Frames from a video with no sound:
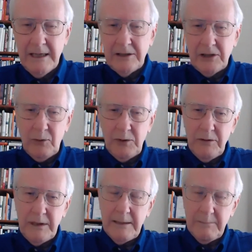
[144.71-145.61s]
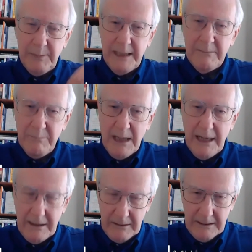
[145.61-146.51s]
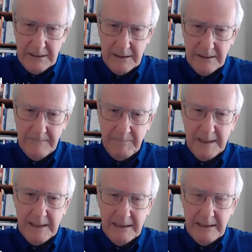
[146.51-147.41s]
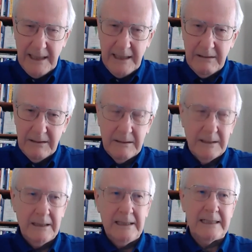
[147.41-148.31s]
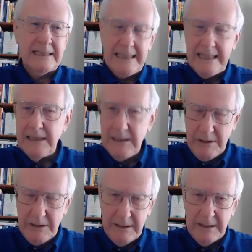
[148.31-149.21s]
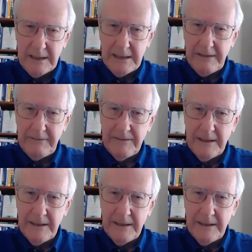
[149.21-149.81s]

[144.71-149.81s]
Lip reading: So when you get big buyers getting excited about this stuff